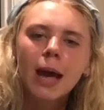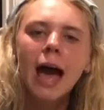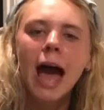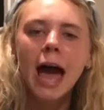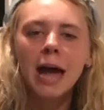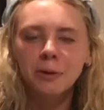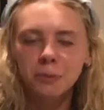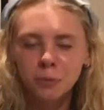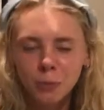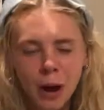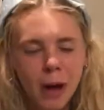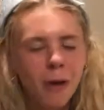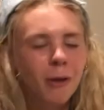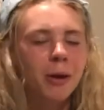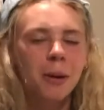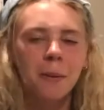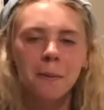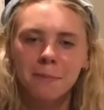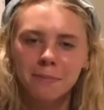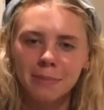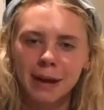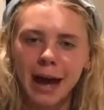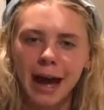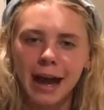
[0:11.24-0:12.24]
and welcome
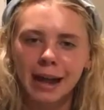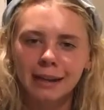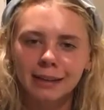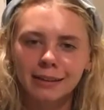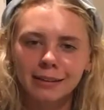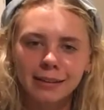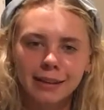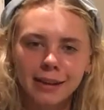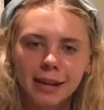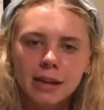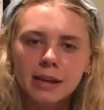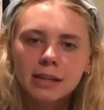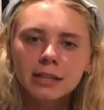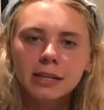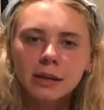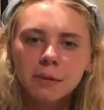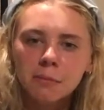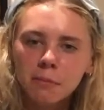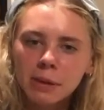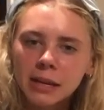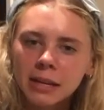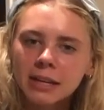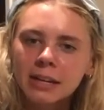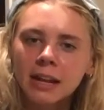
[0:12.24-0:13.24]
back to
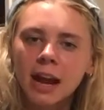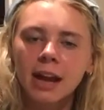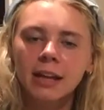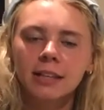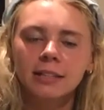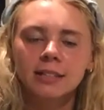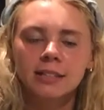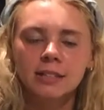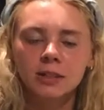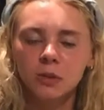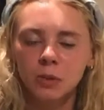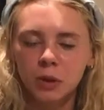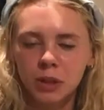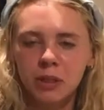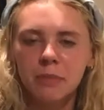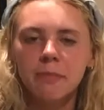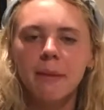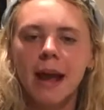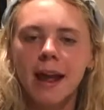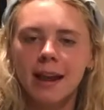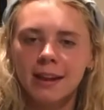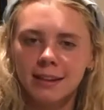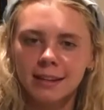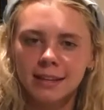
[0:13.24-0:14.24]
Midnights with
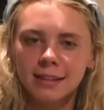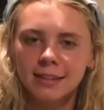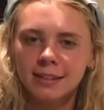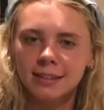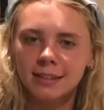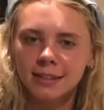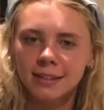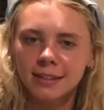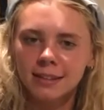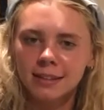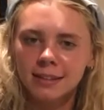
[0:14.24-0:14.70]
Mandies,